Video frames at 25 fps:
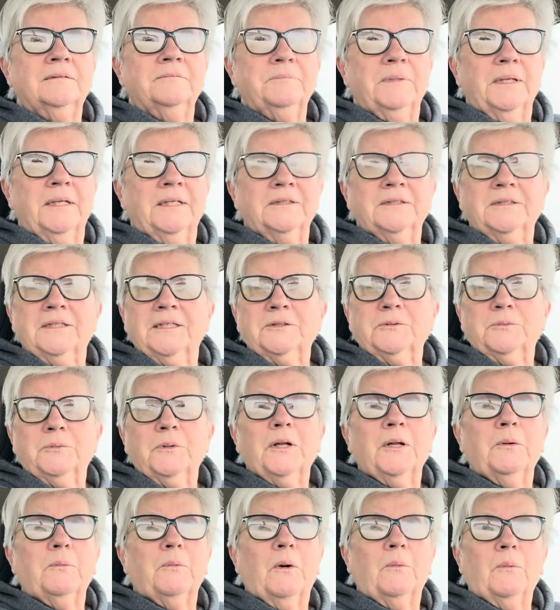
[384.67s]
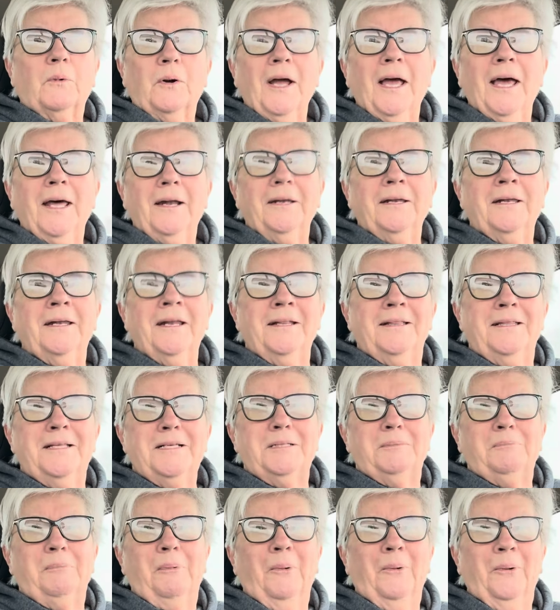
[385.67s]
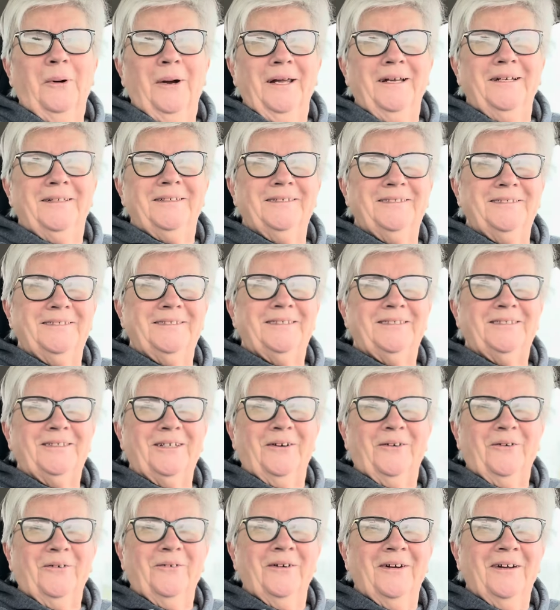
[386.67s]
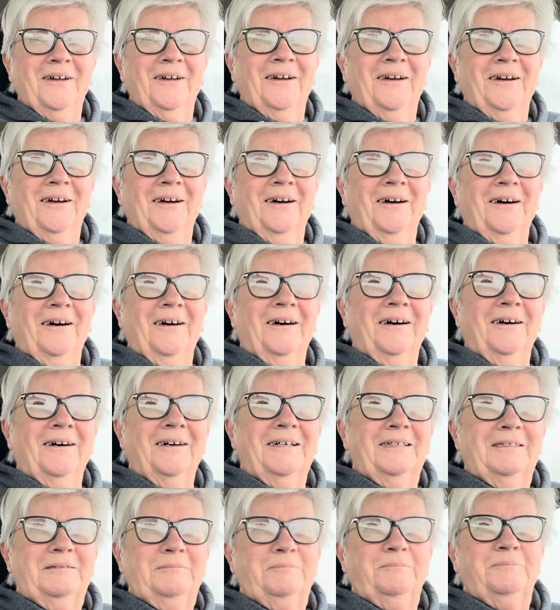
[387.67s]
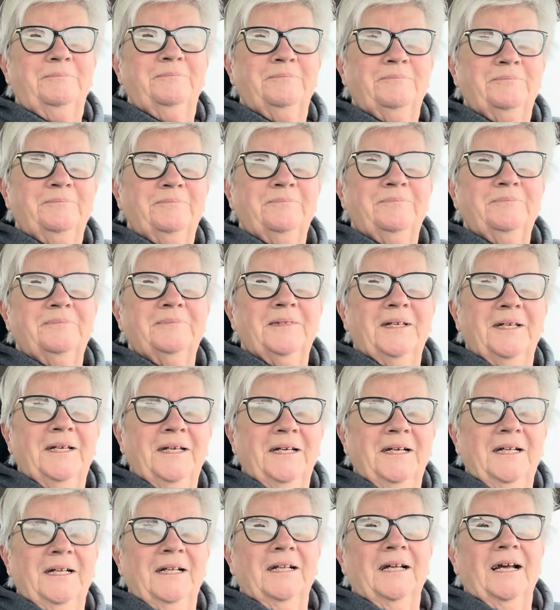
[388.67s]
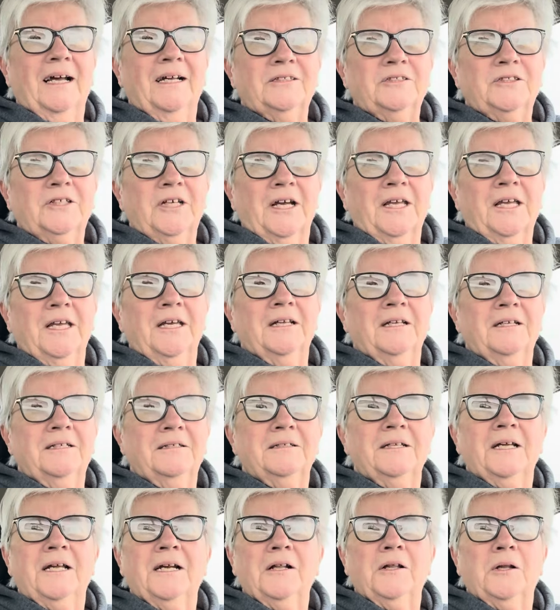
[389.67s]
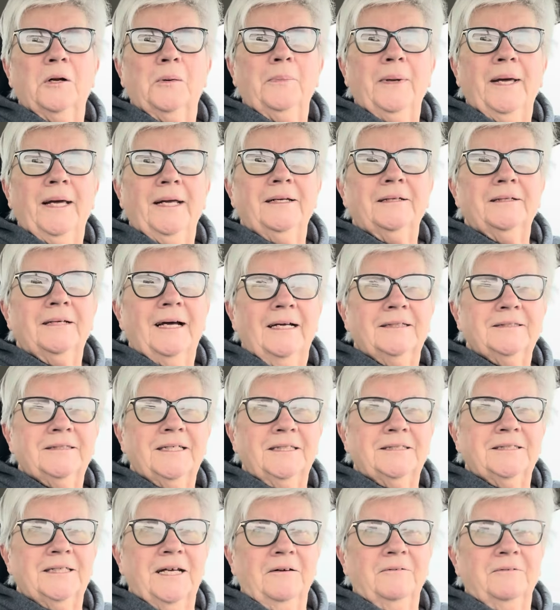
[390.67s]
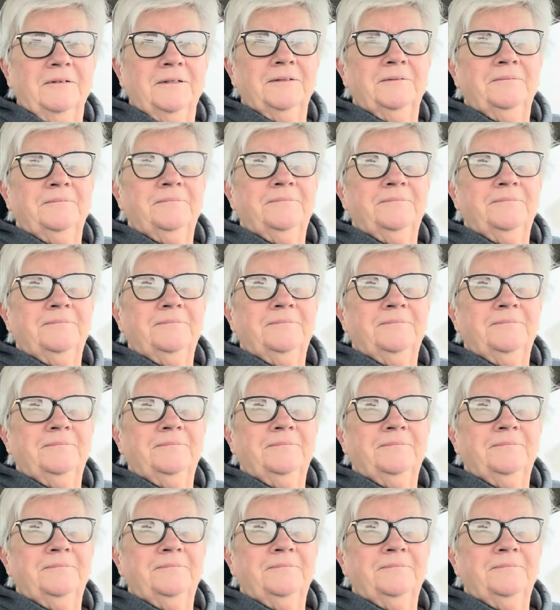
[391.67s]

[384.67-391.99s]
because that's really where we're headed at this point. So I'll check in a little bit. How's that sound?